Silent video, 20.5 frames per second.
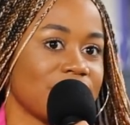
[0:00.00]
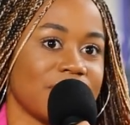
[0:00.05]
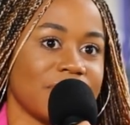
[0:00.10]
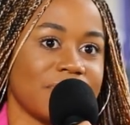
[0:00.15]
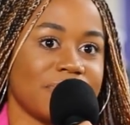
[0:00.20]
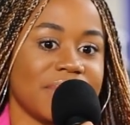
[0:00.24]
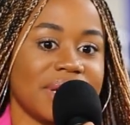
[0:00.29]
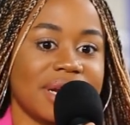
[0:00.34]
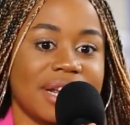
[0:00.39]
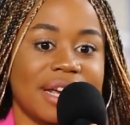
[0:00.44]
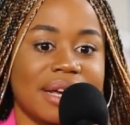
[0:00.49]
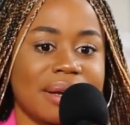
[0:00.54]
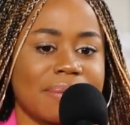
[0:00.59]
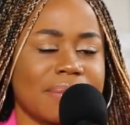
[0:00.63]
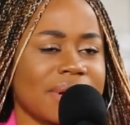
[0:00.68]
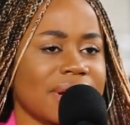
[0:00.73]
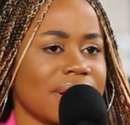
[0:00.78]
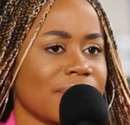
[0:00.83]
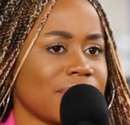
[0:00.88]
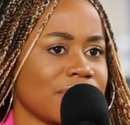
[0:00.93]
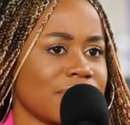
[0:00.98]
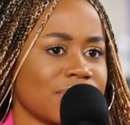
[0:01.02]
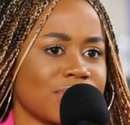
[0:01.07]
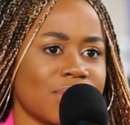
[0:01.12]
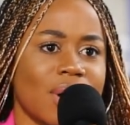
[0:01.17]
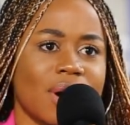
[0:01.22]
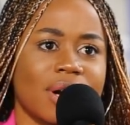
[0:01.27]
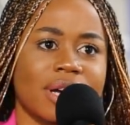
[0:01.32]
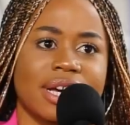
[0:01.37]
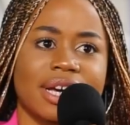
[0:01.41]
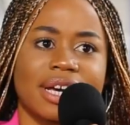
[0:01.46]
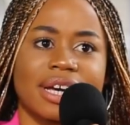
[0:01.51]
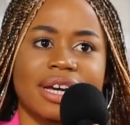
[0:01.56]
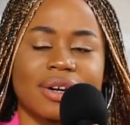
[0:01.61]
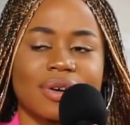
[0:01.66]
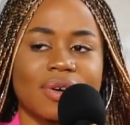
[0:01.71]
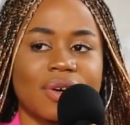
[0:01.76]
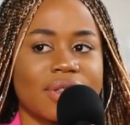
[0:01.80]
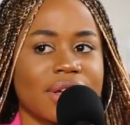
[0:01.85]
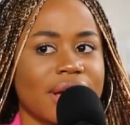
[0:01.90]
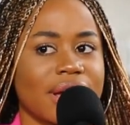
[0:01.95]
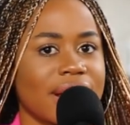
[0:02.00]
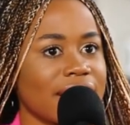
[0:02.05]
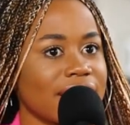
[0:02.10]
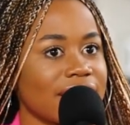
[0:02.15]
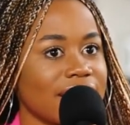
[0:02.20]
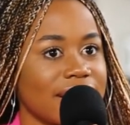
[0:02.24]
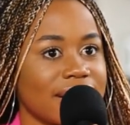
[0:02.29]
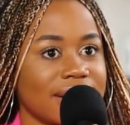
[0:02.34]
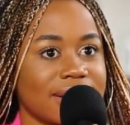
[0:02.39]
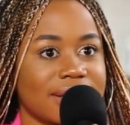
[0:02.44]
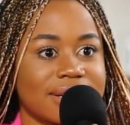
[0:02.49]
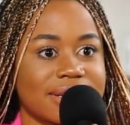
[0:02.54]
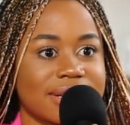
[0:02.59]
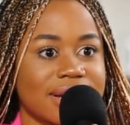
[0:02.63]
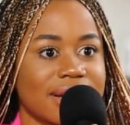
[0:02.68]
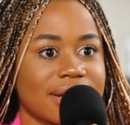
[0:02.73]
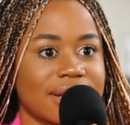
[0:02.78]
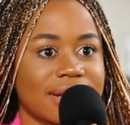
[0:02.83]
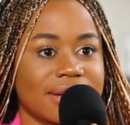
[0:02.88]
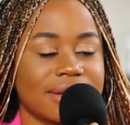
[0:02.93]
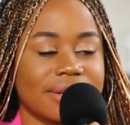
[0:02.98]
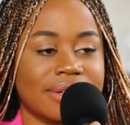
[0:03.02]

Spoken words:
we meet him, and then we talking and all that, and he's like,